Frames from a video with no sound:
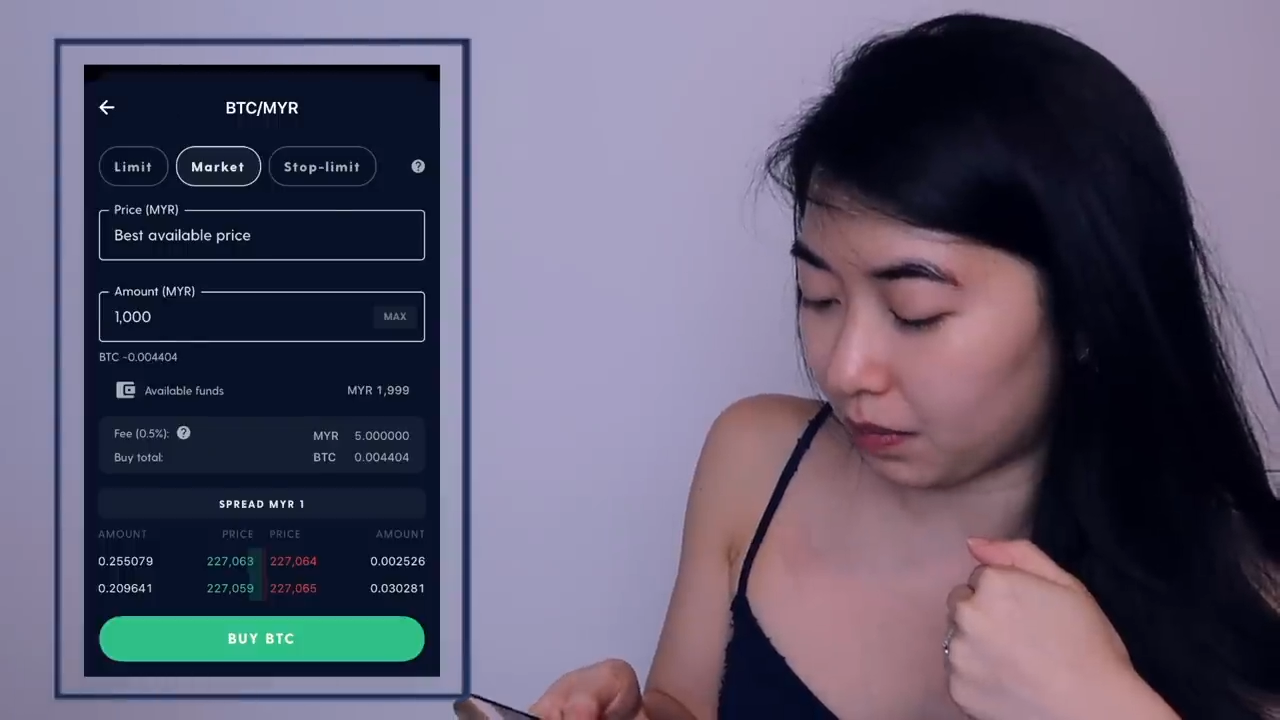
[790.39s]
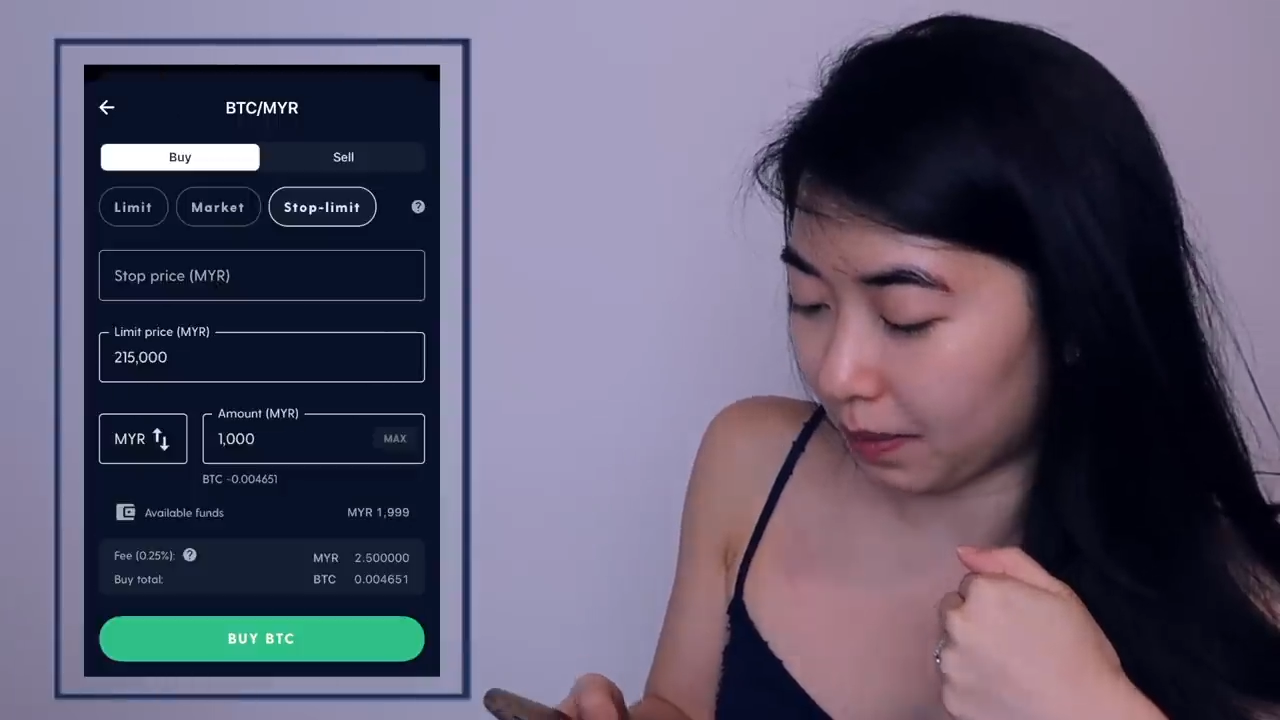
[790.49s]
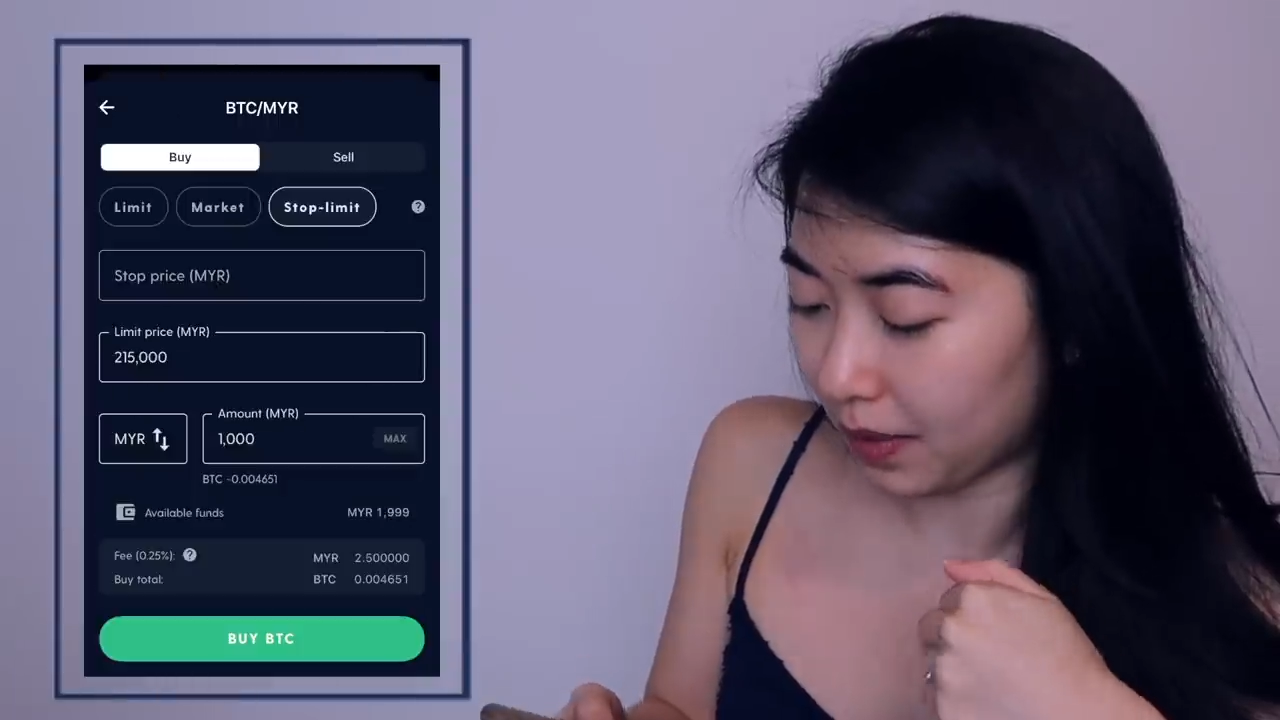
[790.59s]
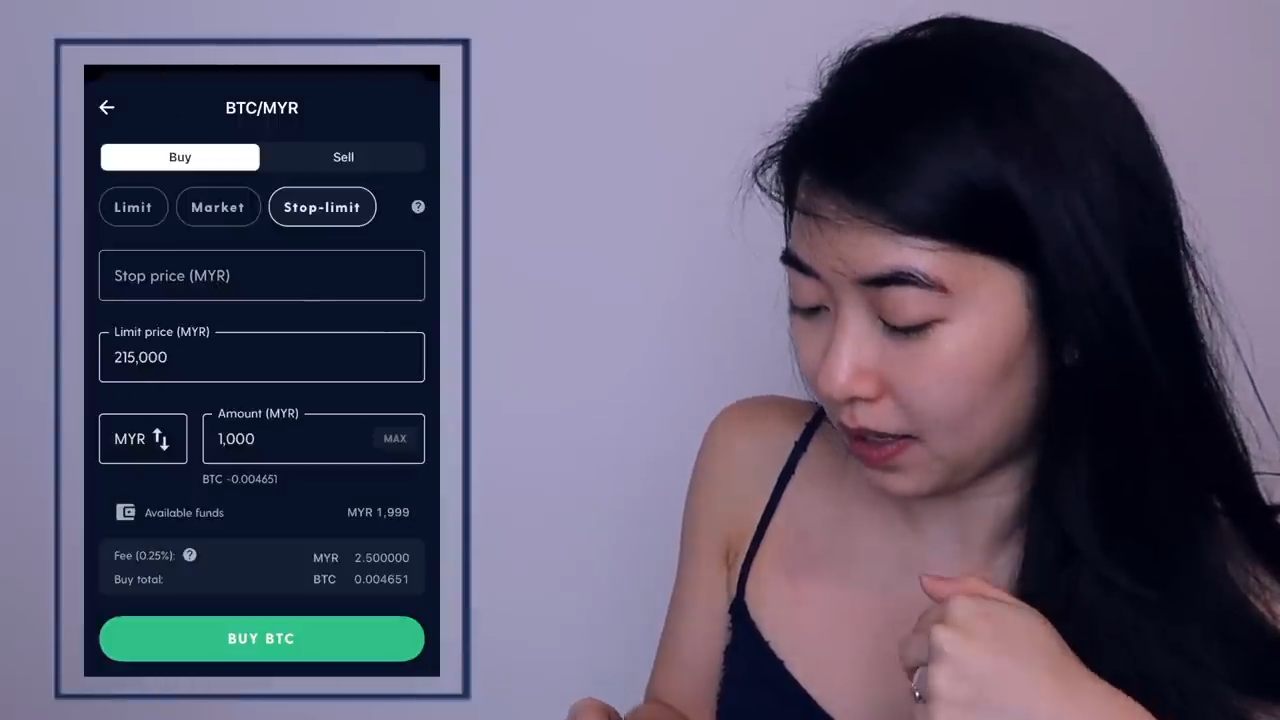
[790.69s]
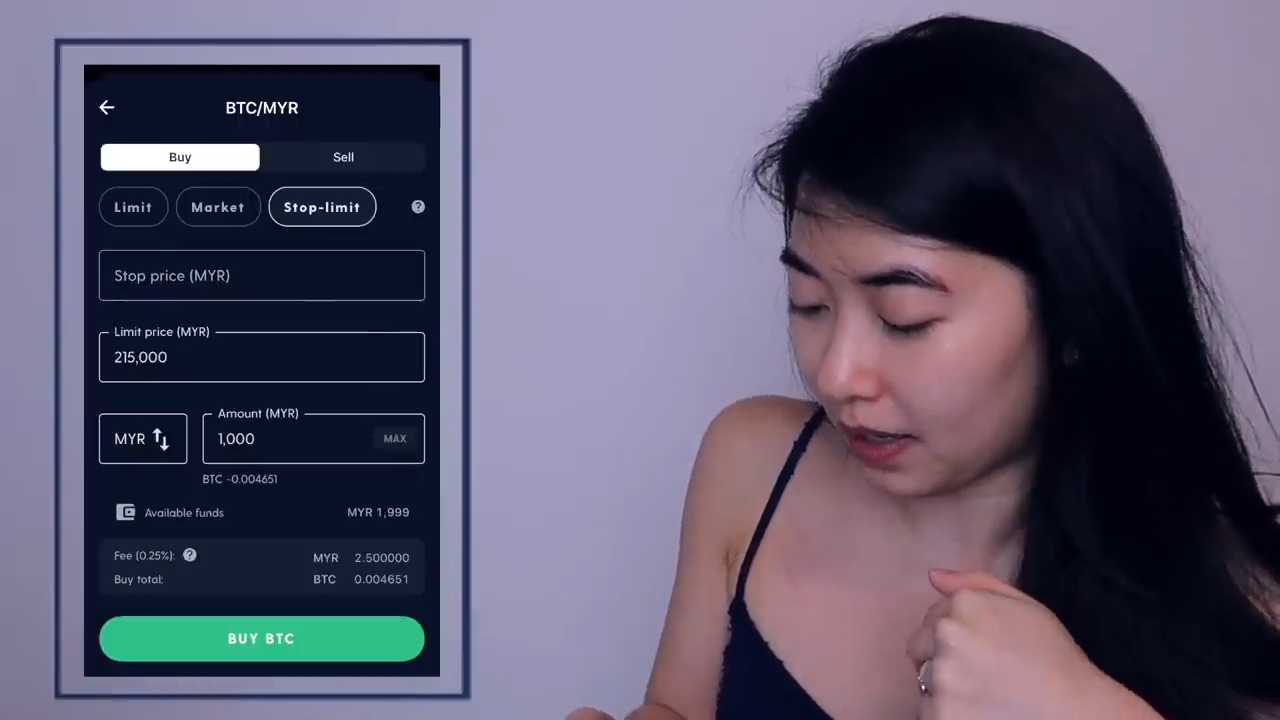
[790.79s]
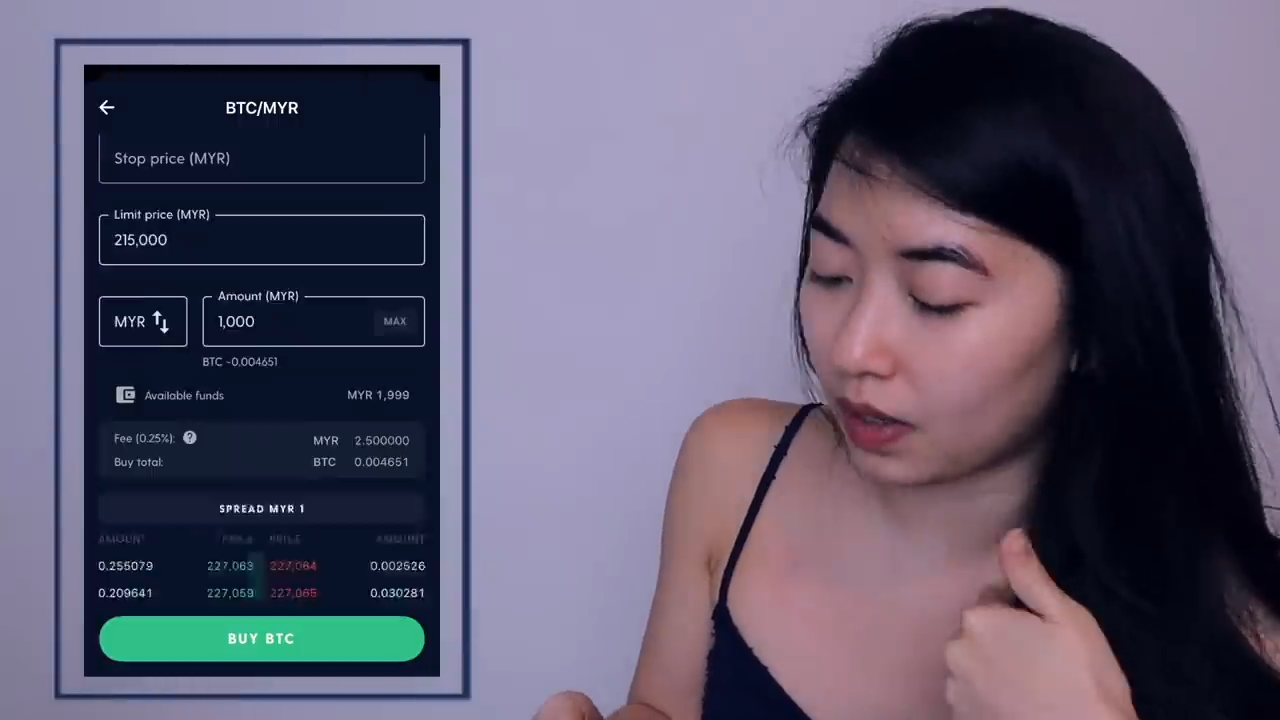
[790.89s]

limit.